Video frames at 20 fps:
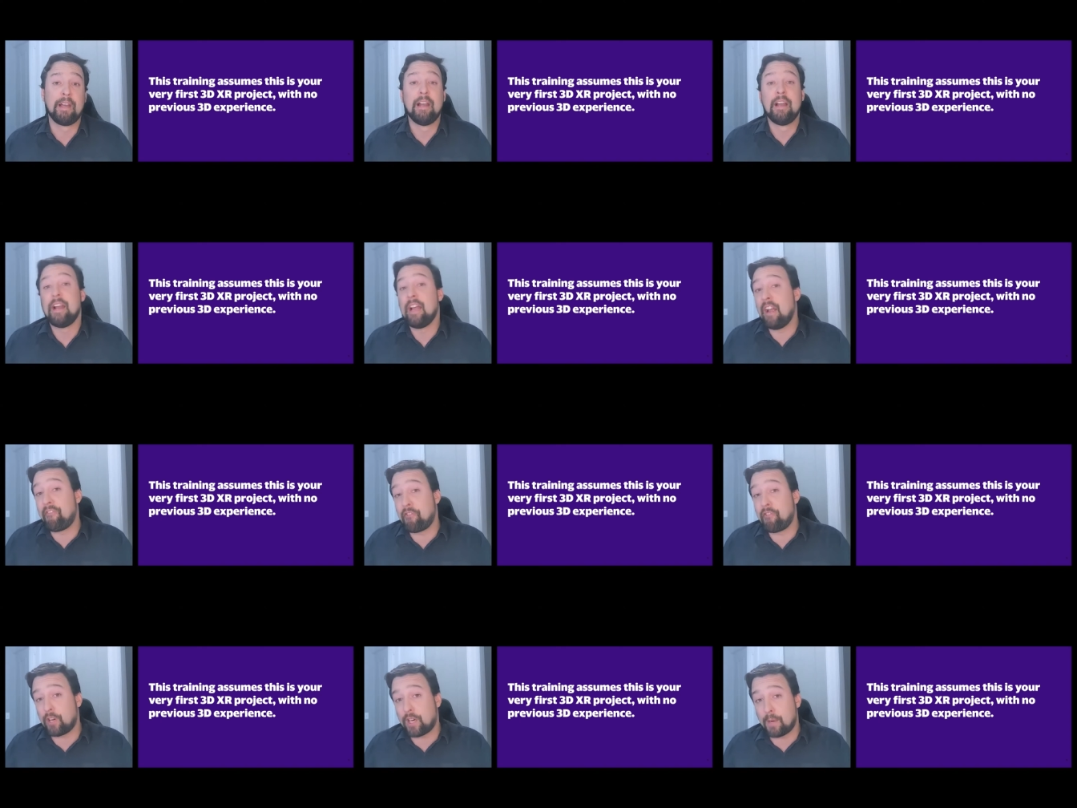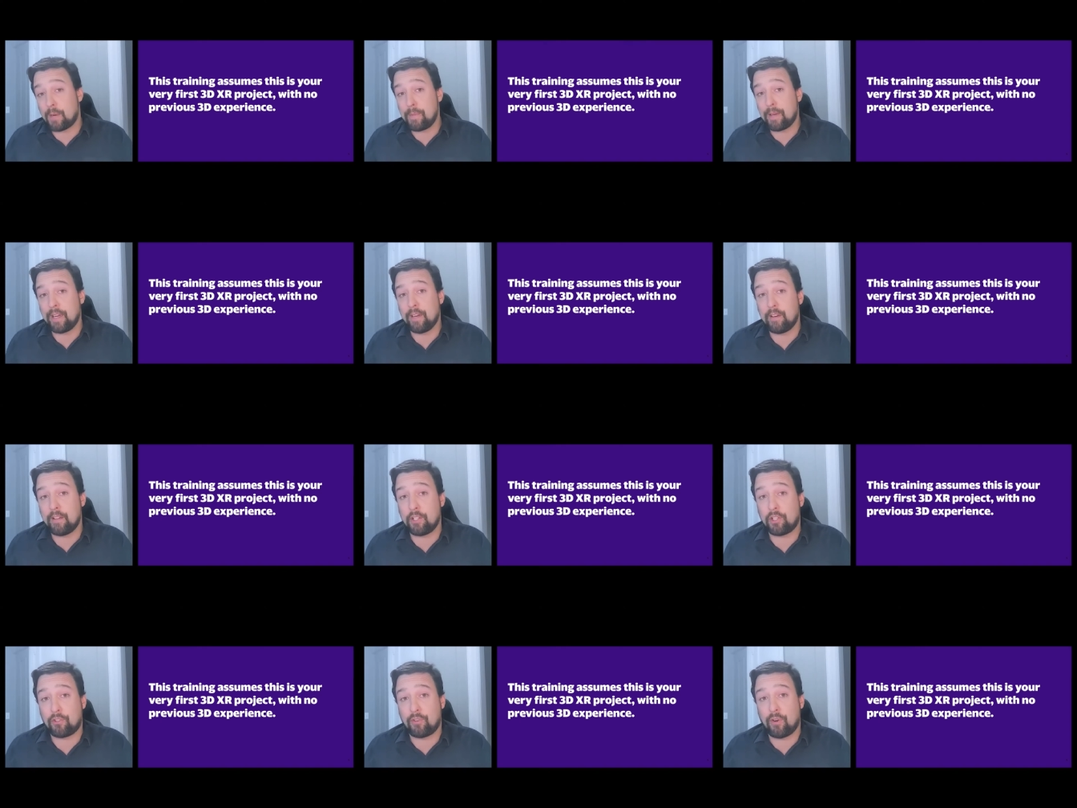If you're coming into
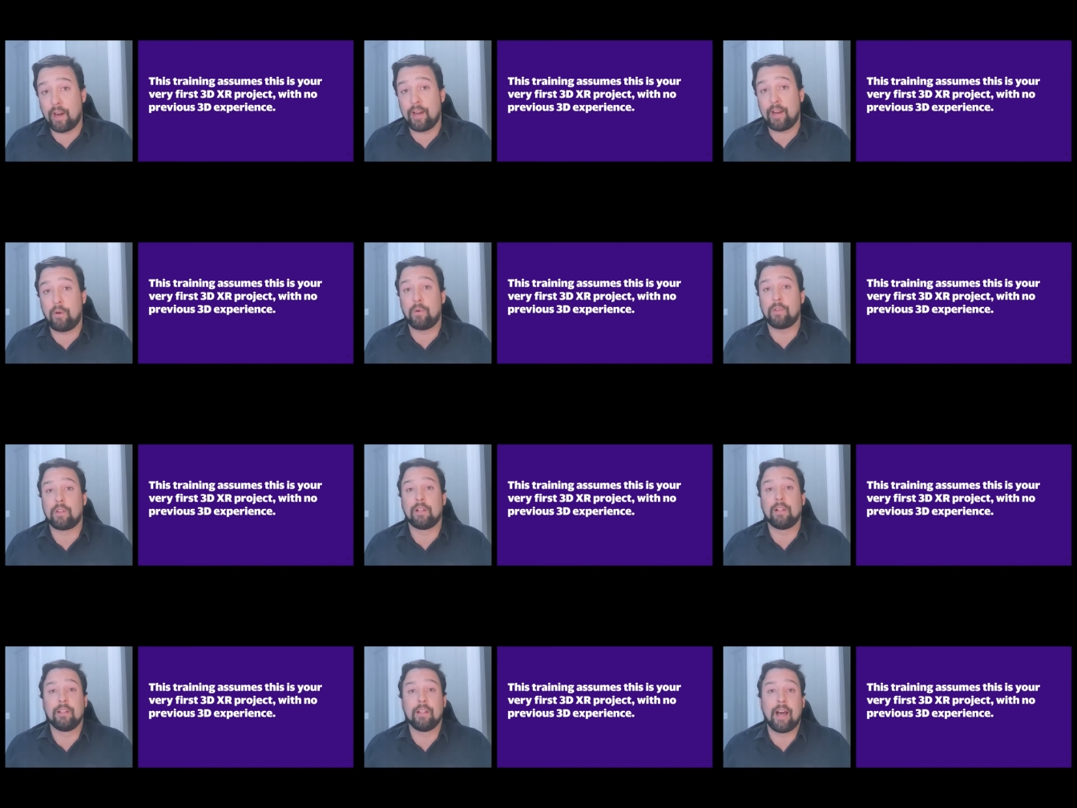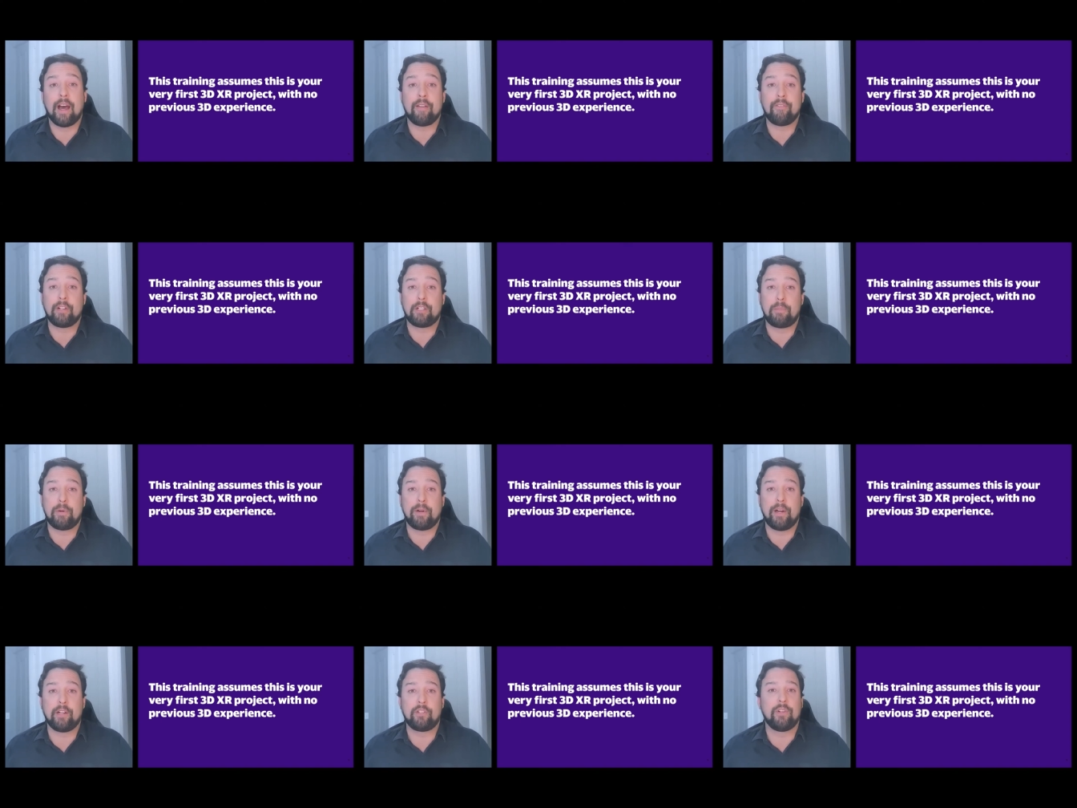this training with a lot of
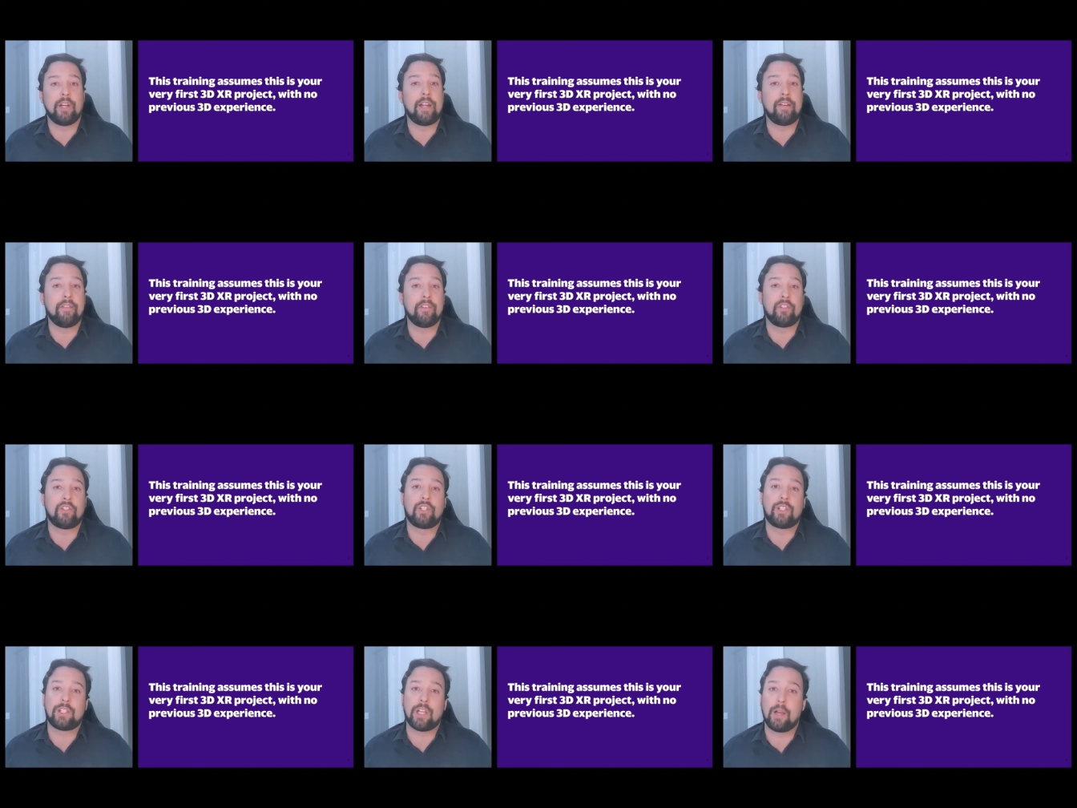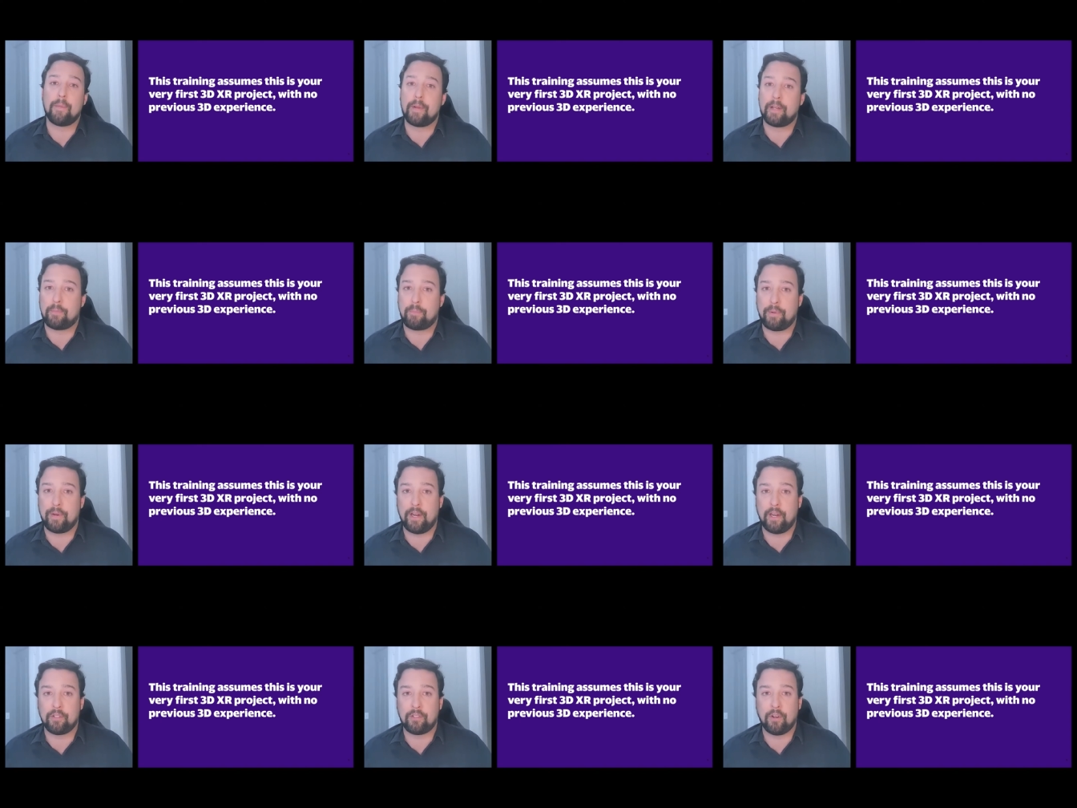experience or even some
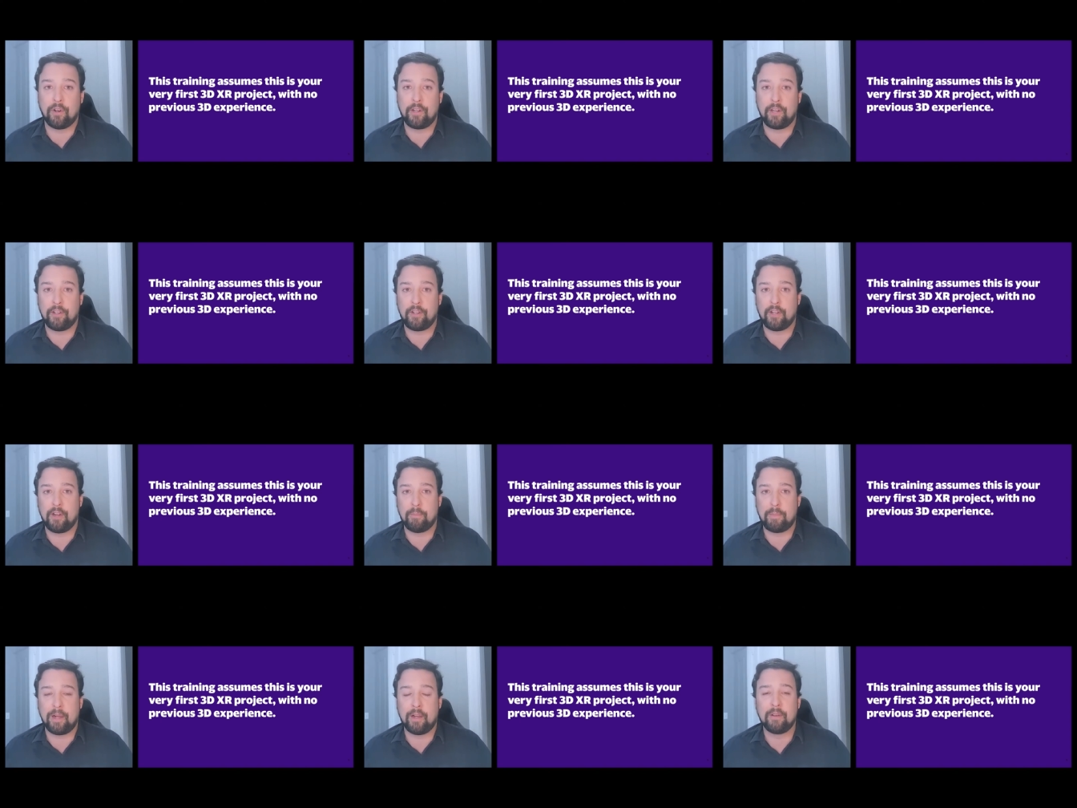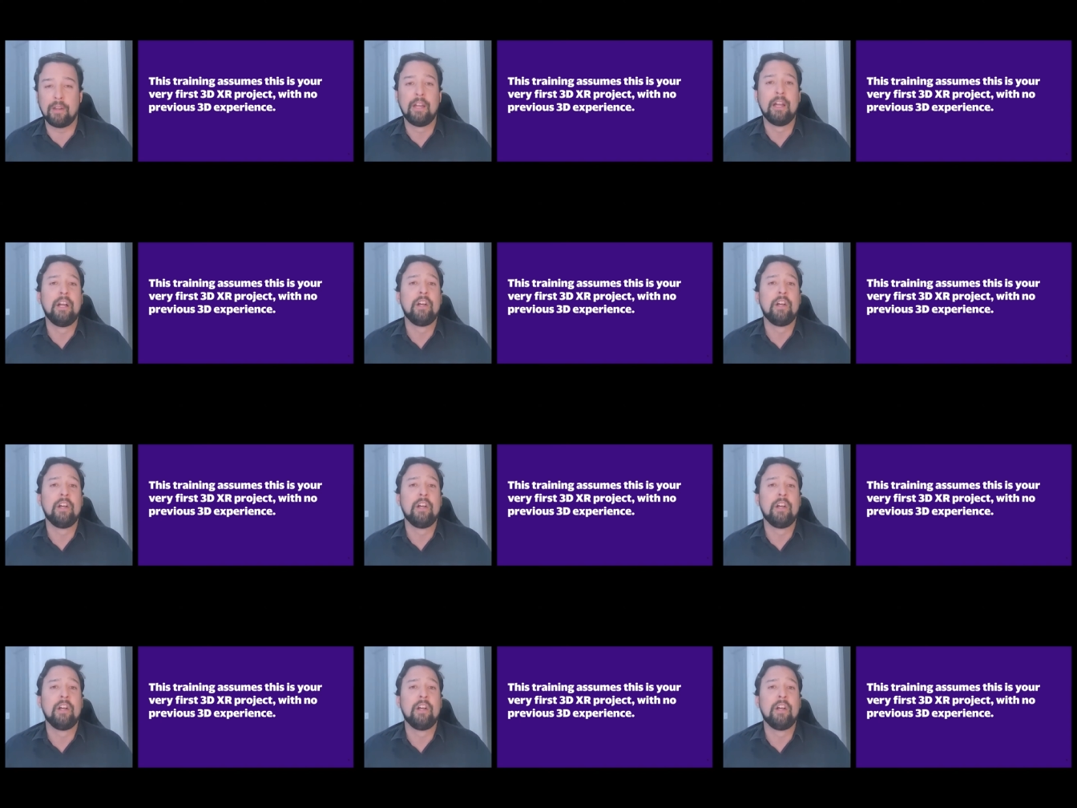experience already under your belt,